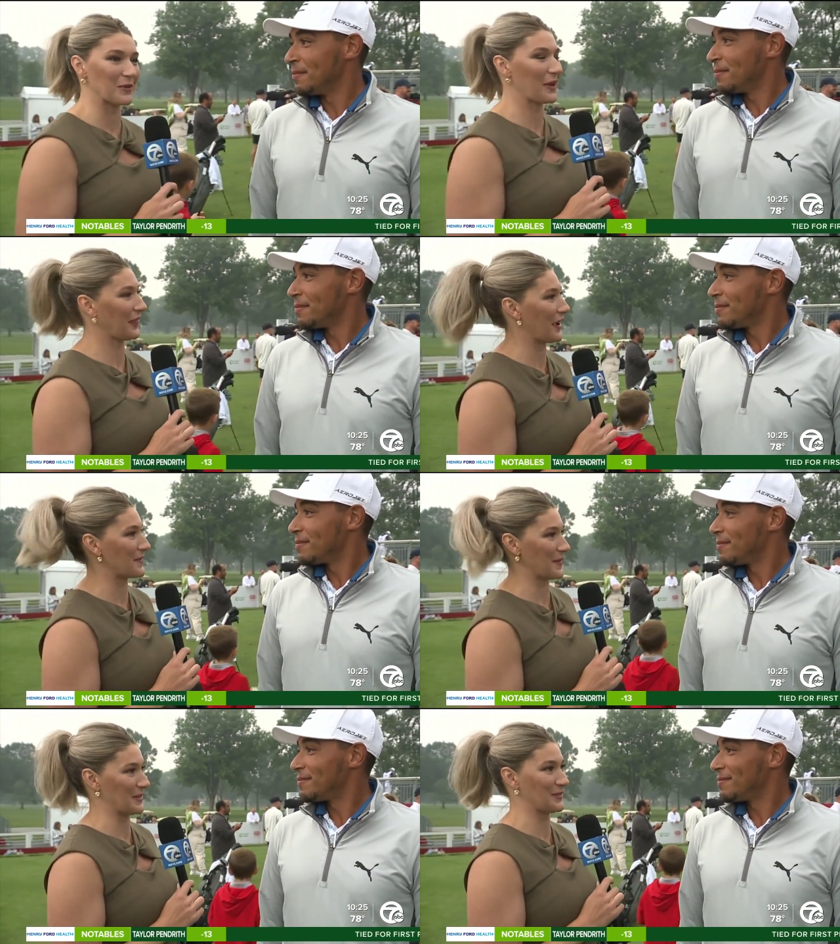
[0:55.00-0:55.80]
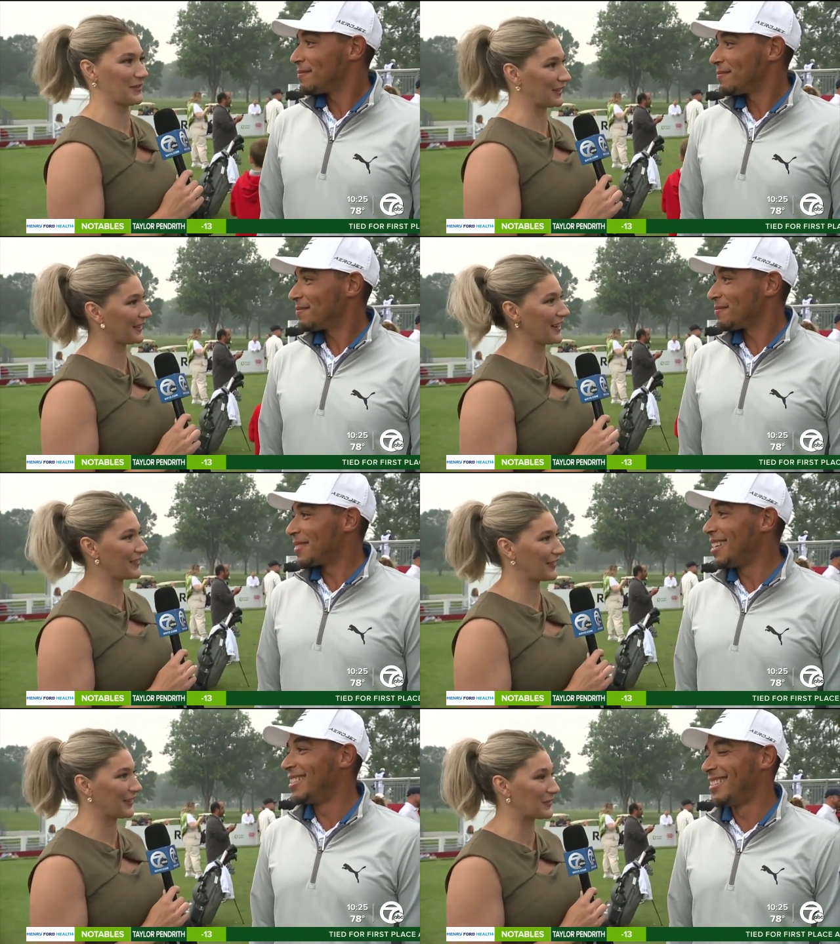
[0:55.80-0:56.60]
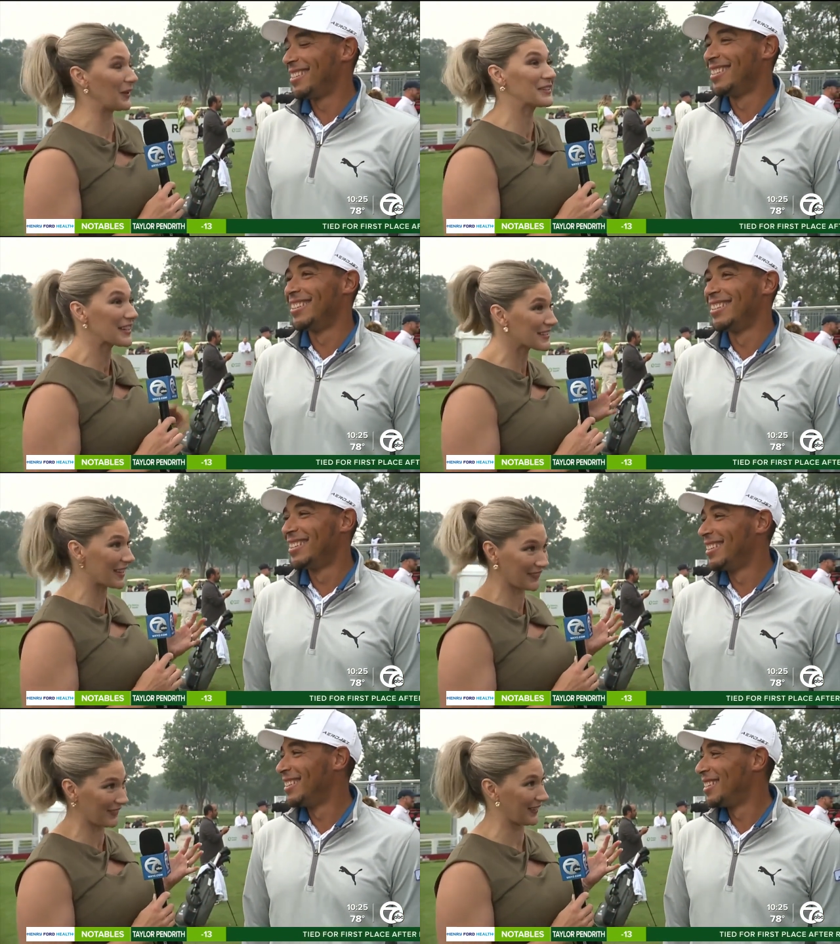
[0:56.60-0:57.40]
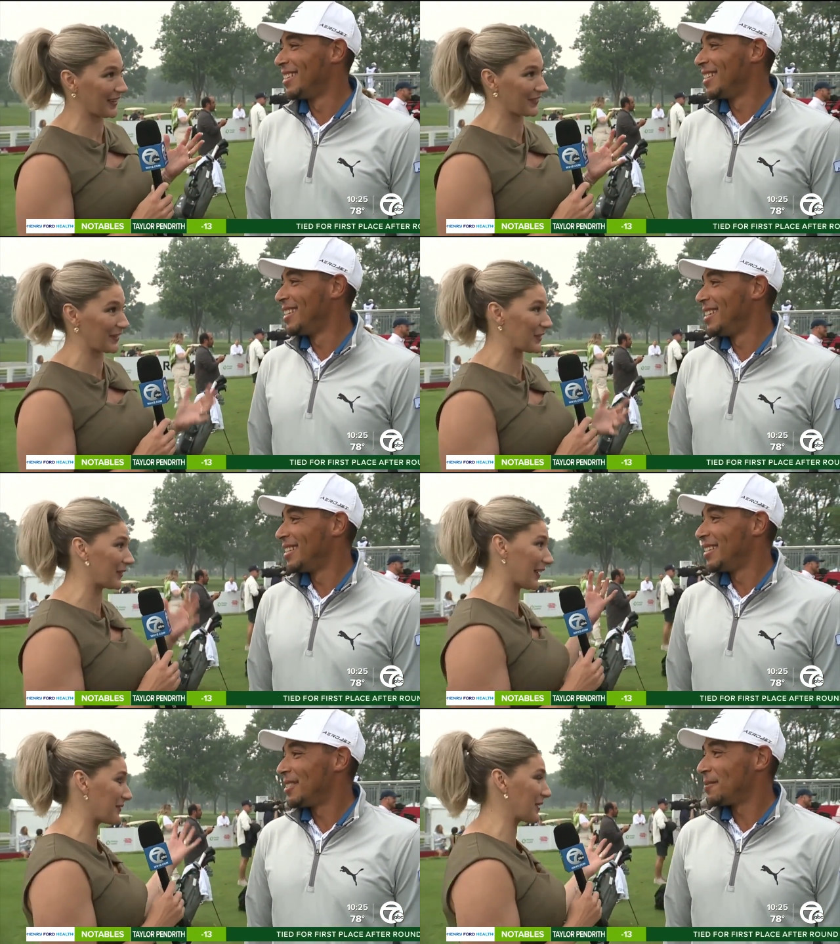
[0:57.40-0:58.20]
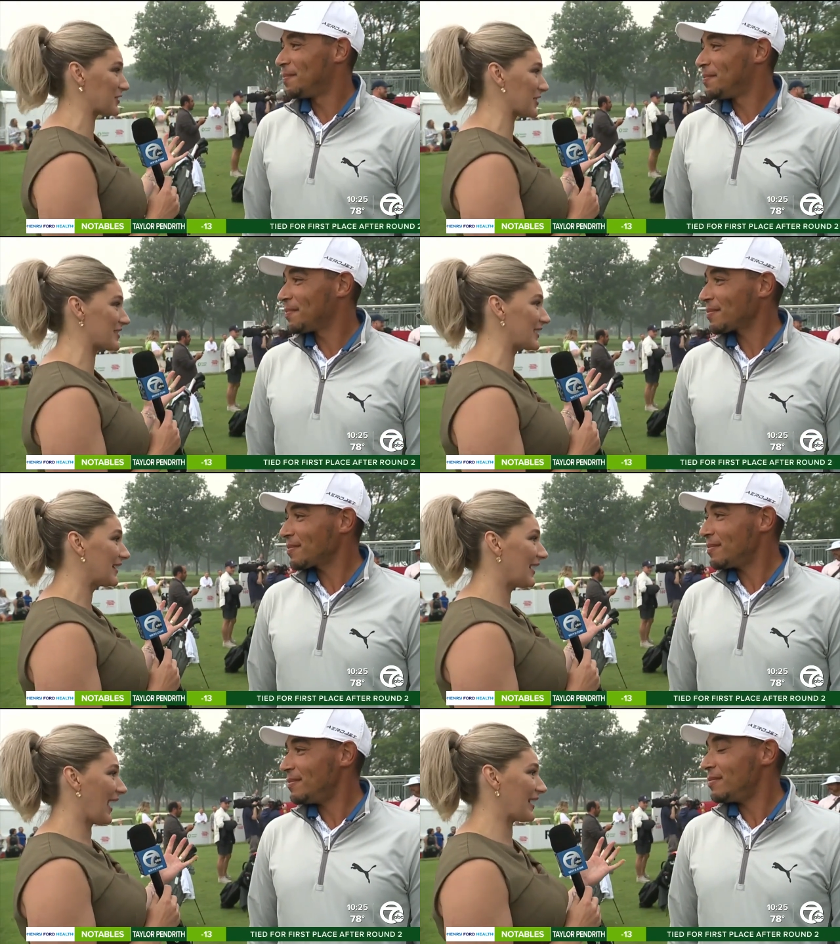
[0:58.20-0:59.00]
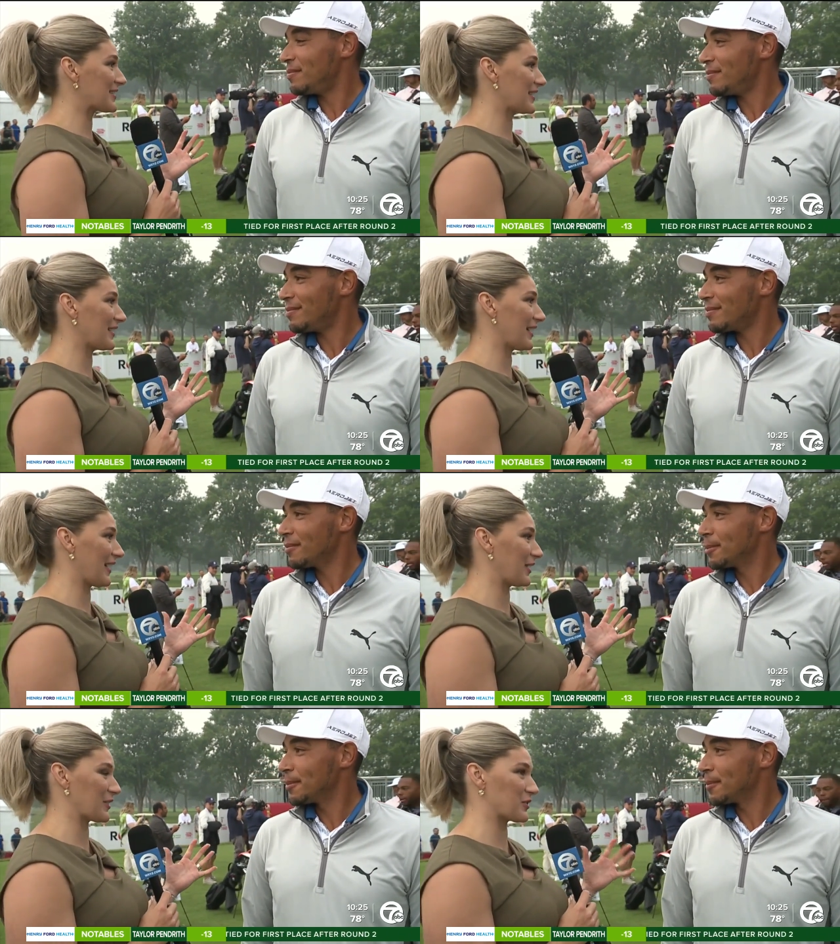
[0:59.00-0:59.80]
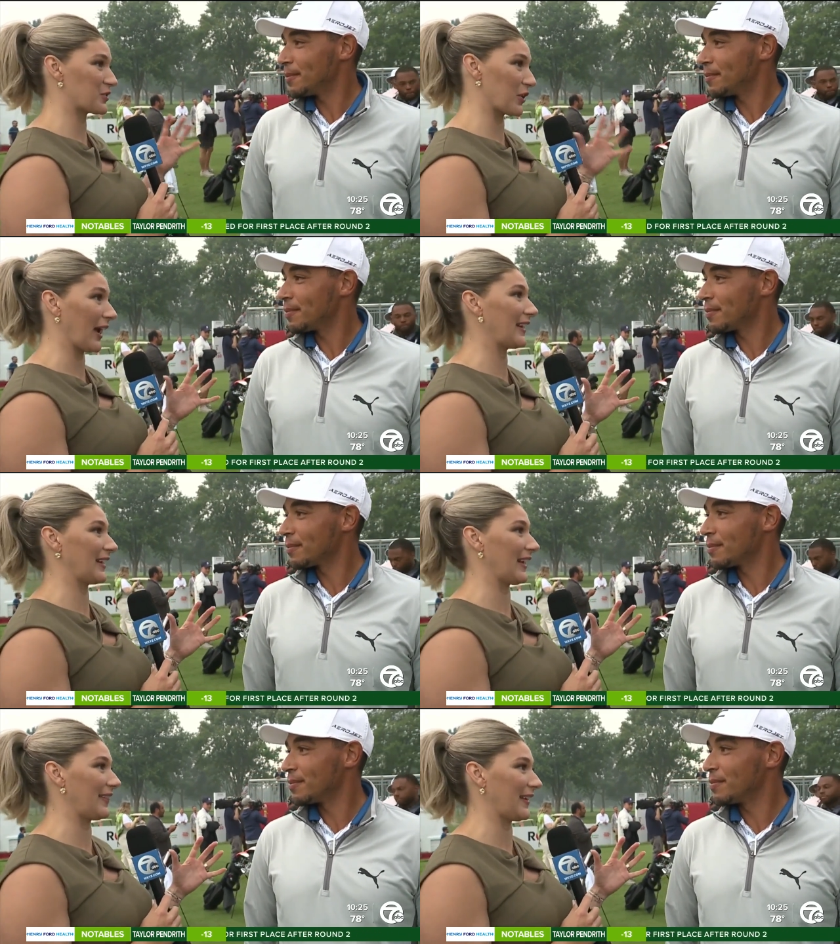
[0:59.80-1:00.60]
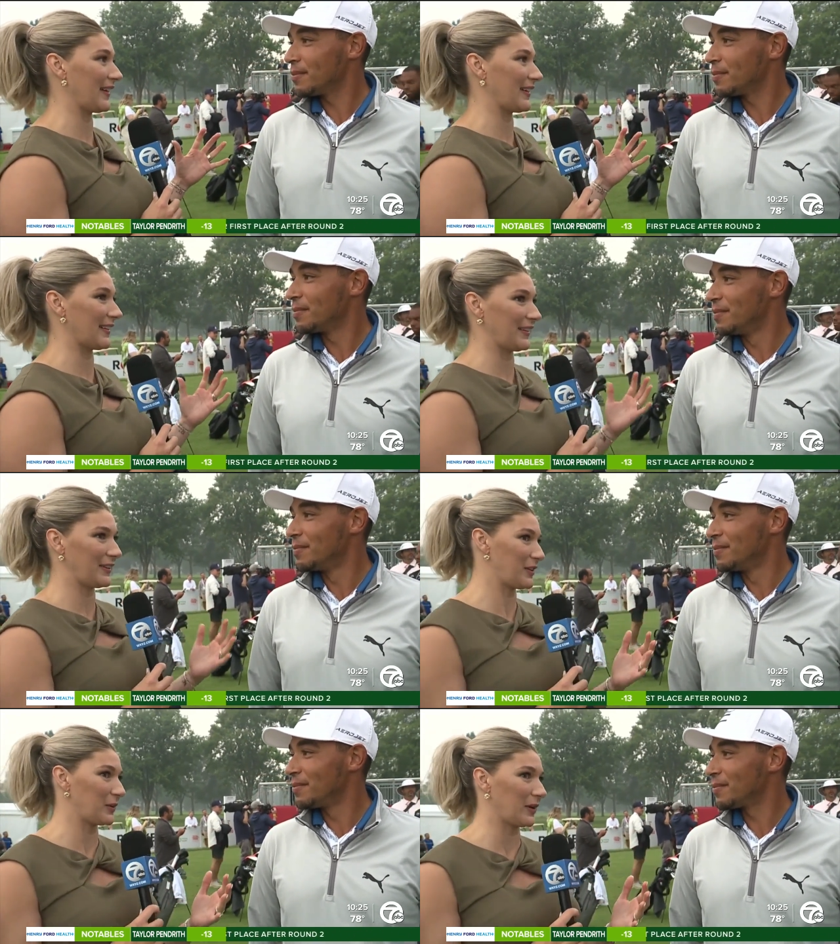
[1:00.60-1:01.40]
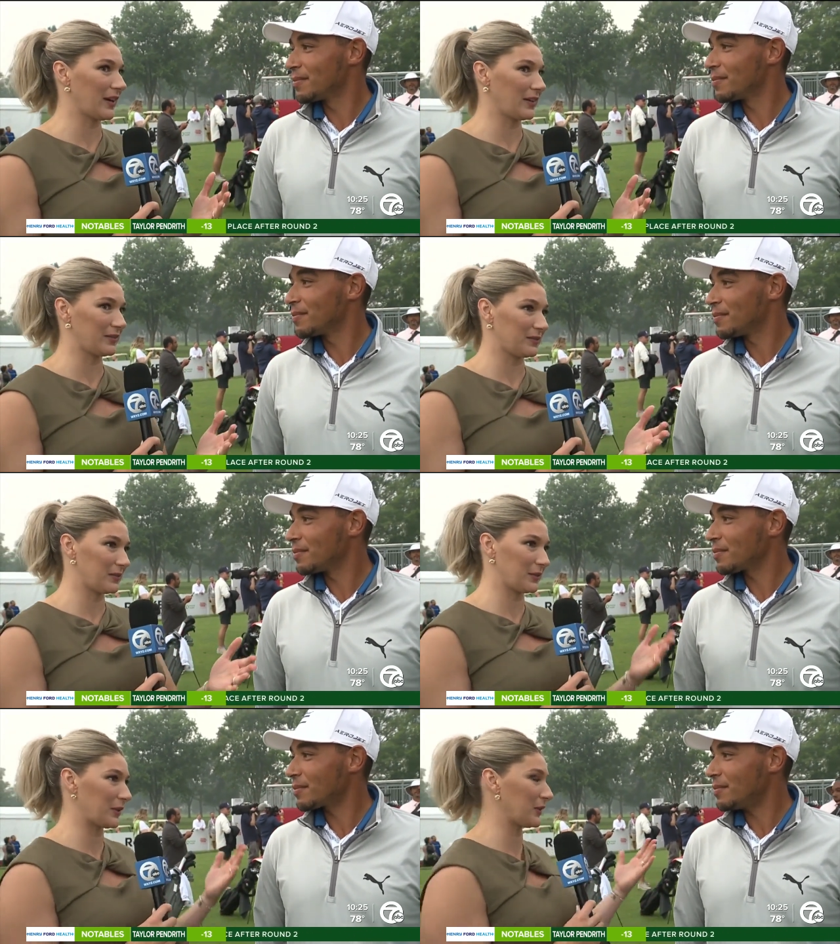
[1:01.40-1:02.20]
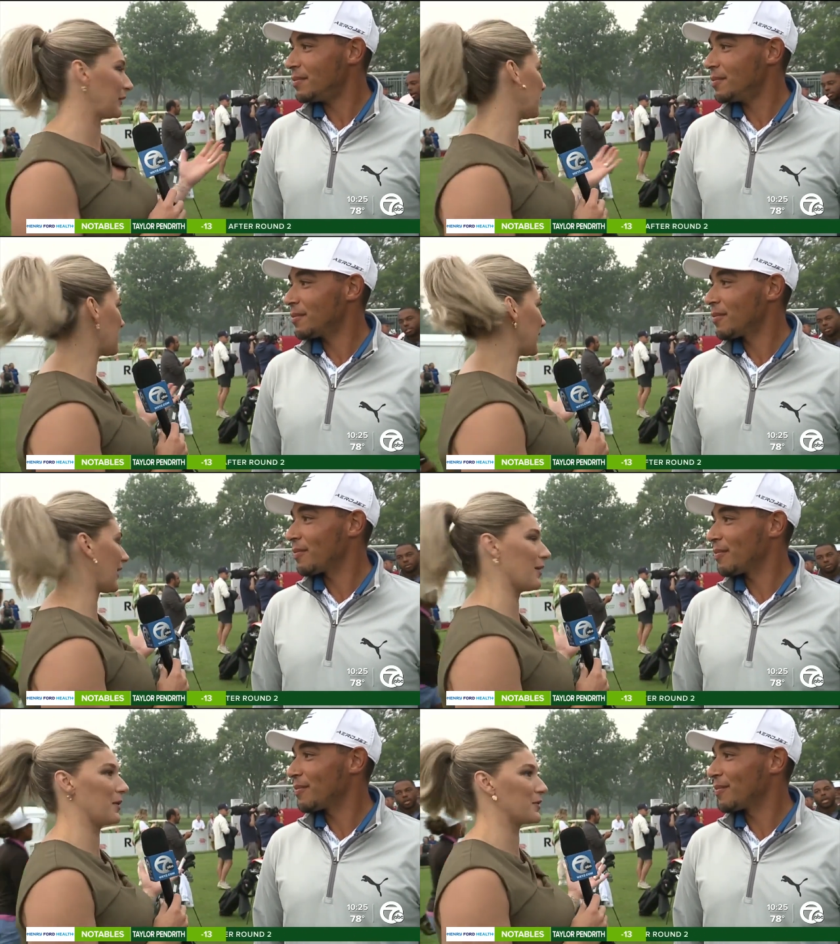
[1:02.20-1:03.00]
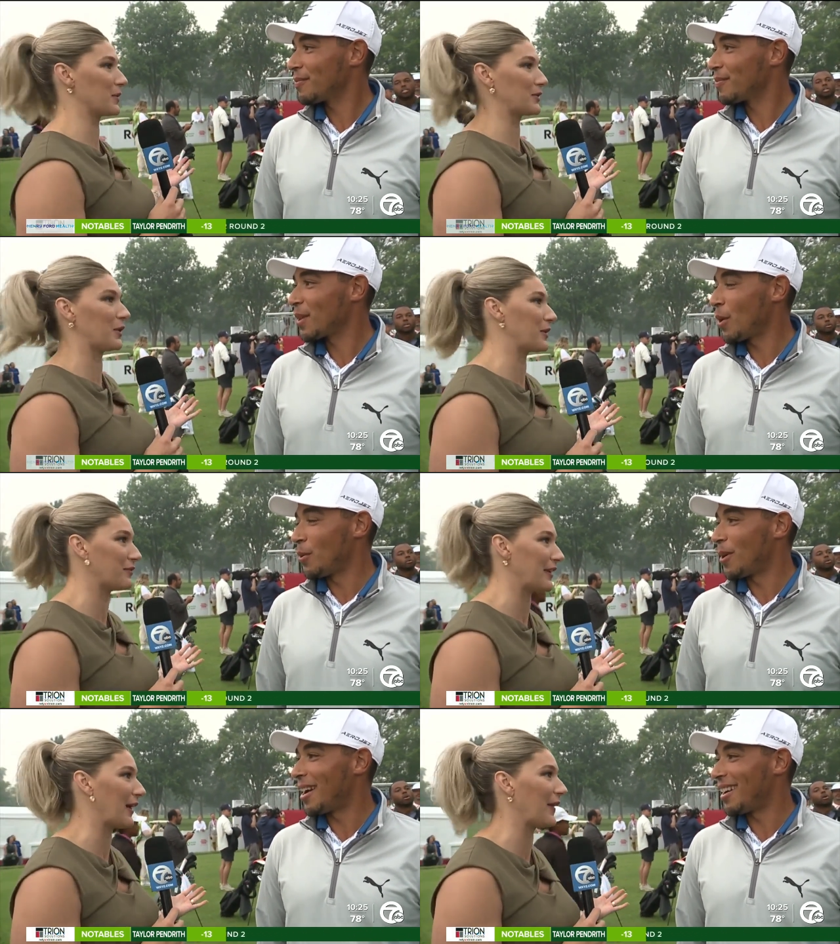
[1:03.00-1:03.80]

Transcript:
Speaker 1: or what that must feel like for you. What does that feel like for you? I mean, just on Sunday, you're trying to get there, and here you are literally rubbing elbows with Tony Finau, right.